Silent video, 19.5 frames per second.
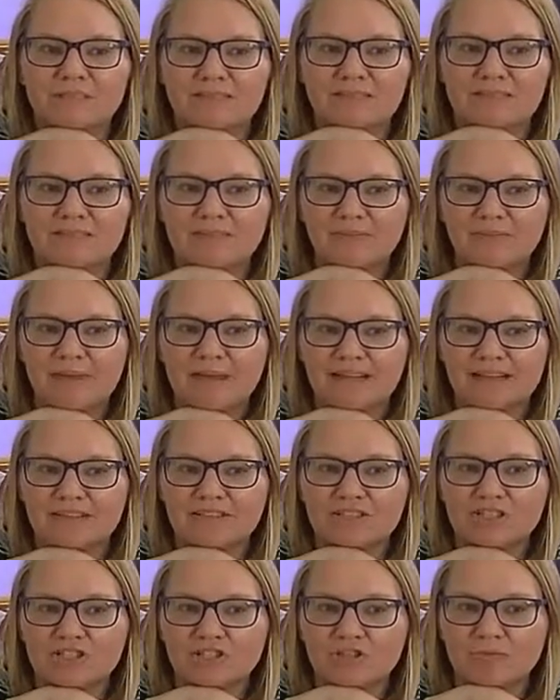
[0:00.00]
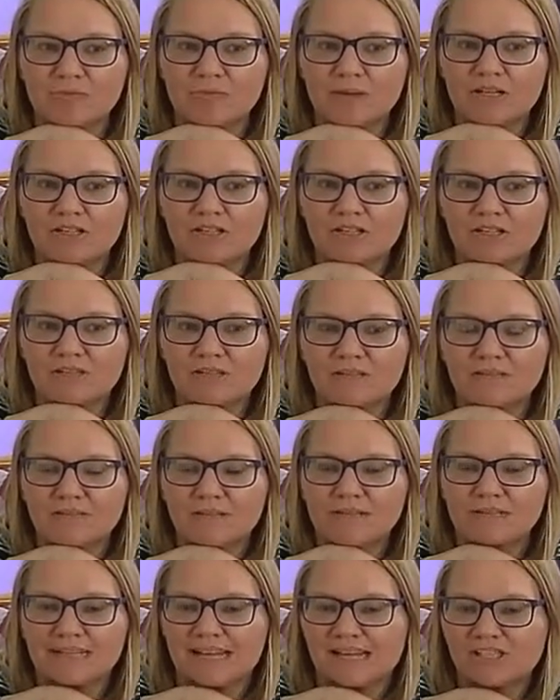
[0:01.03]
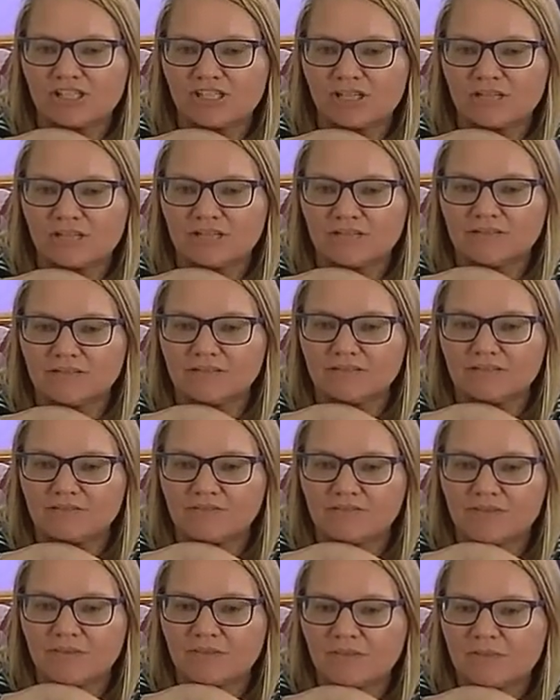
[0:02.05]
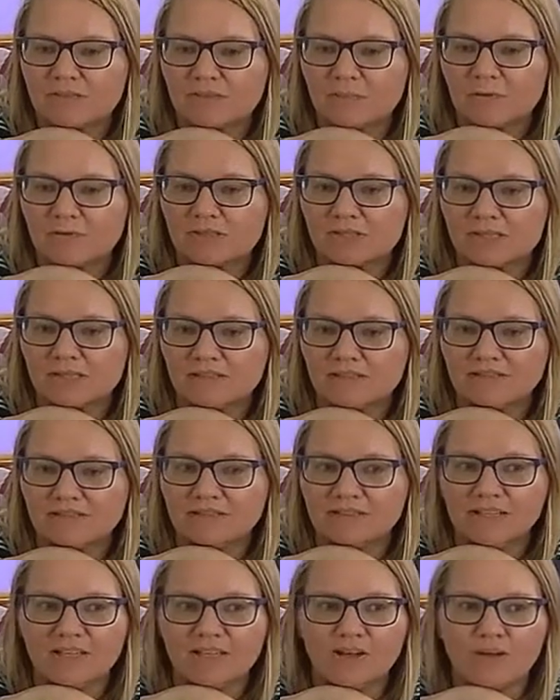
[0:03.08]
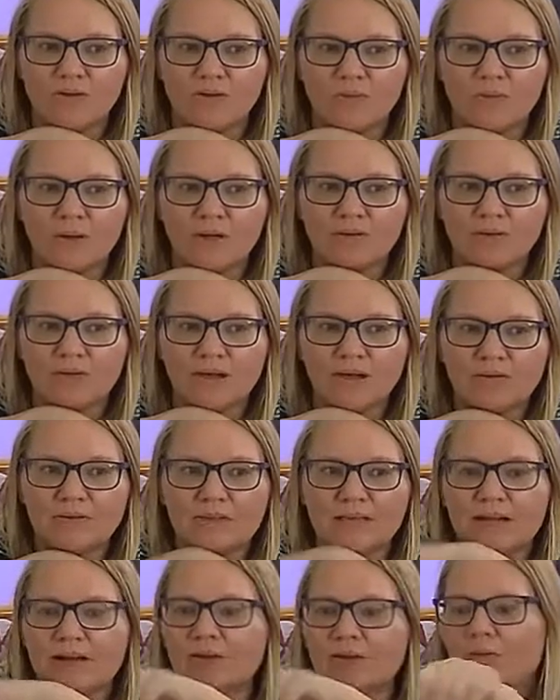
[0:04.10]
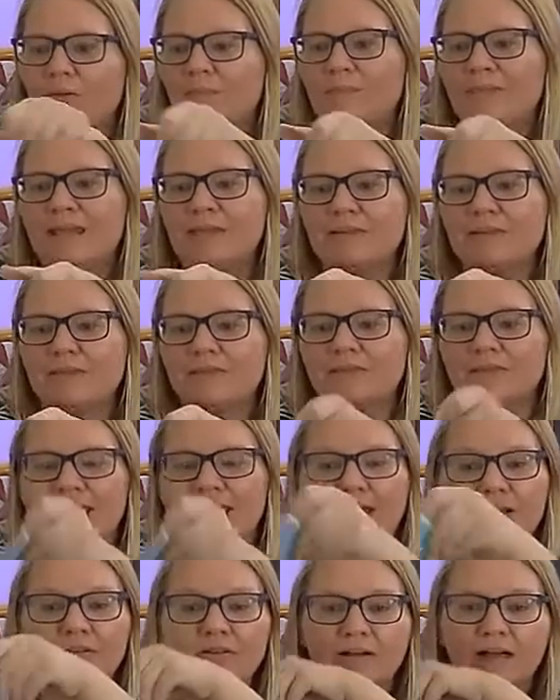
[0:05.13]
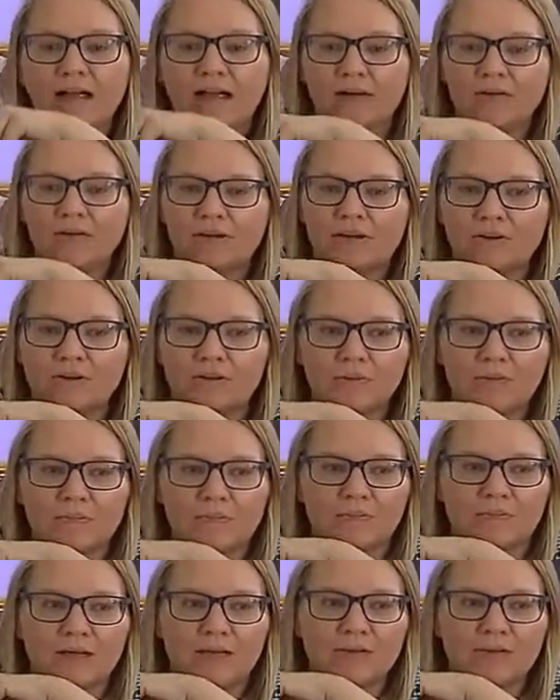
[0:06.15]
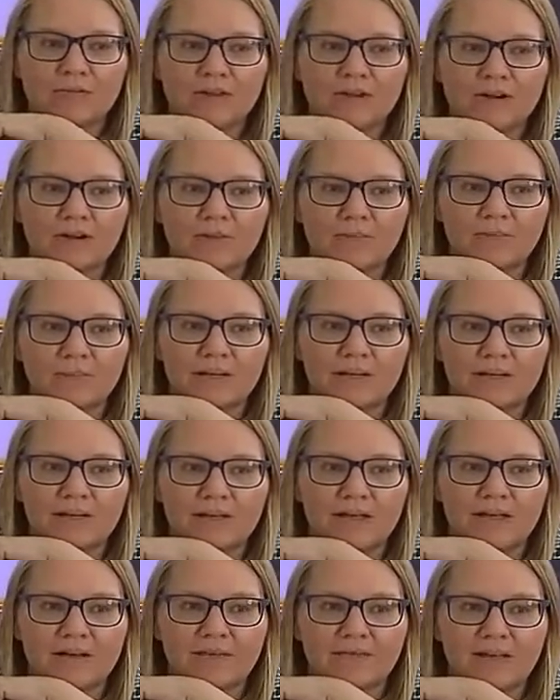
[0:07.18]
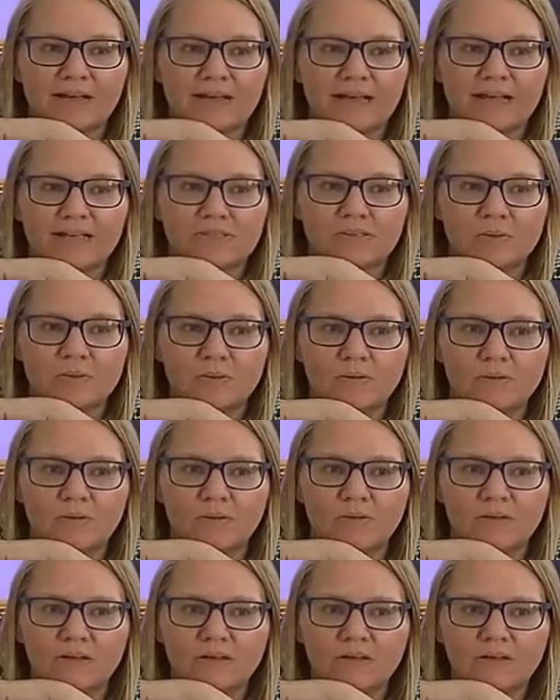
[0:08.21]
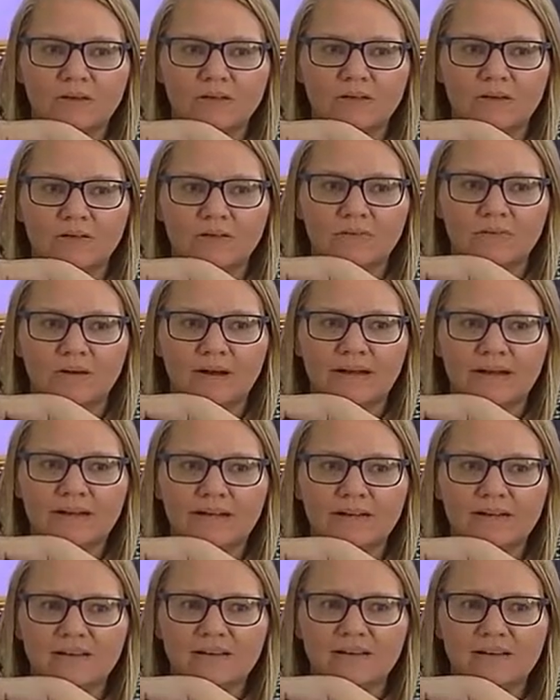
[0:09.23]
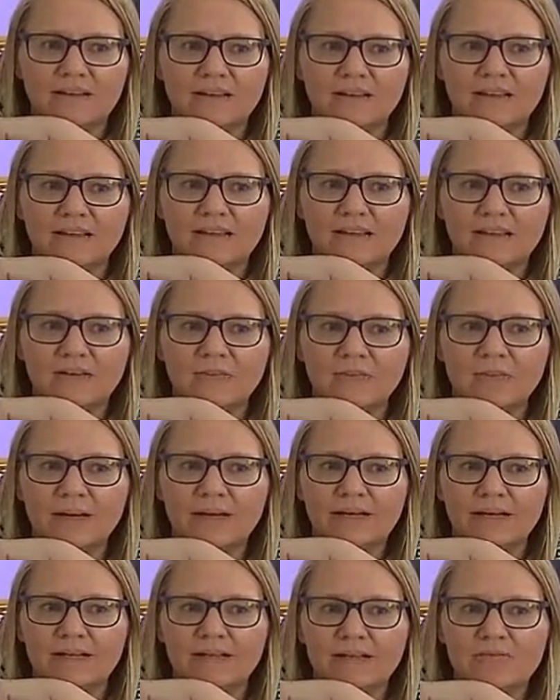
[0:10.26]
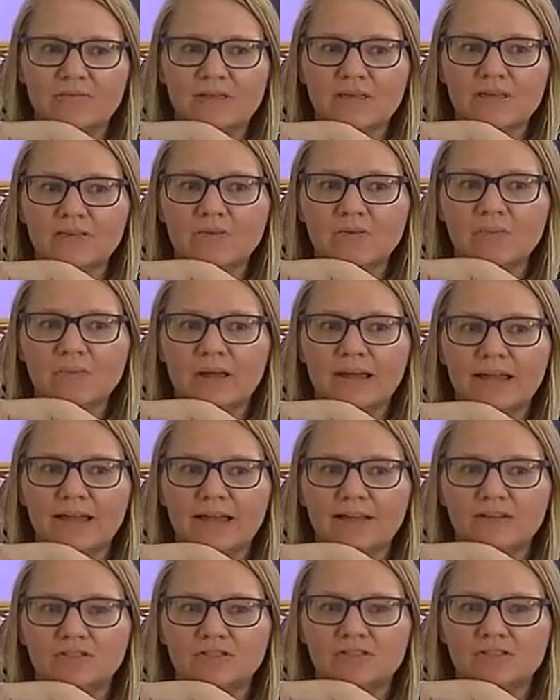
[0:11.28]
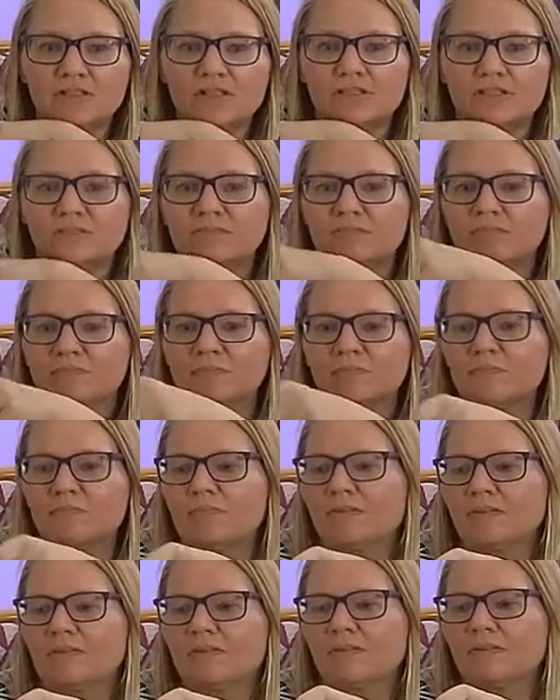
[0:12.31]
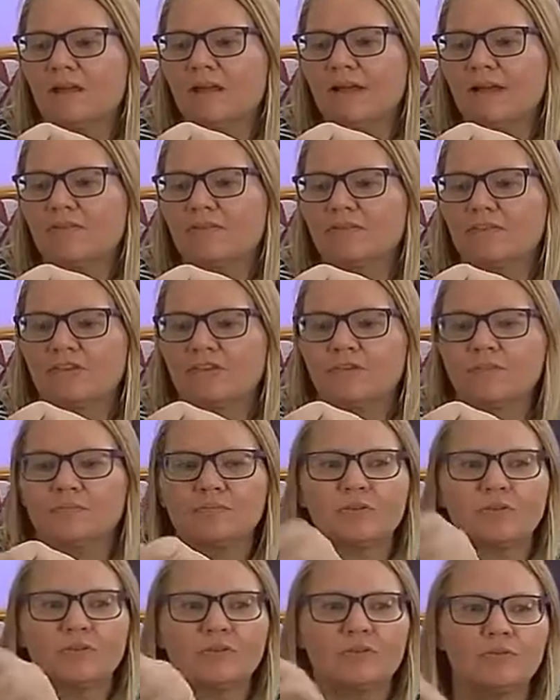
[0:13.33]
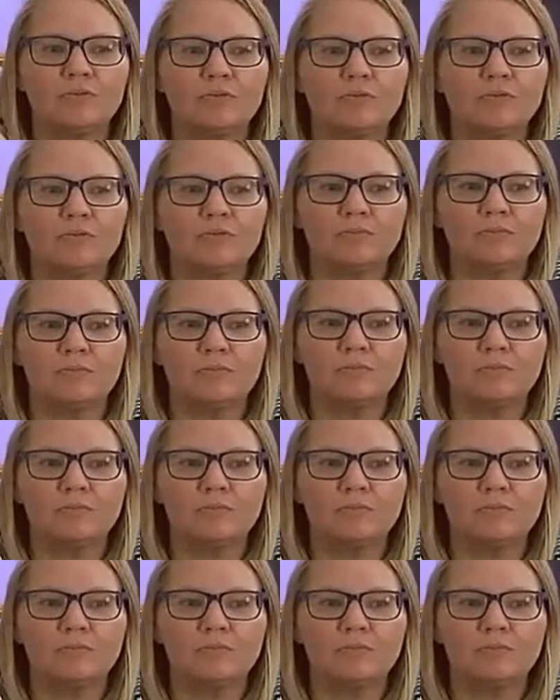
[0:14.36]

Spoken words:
demand too much attention from this person while you're out there, or maybe they're out there being kind of an asshole, right? But either way, just kind of you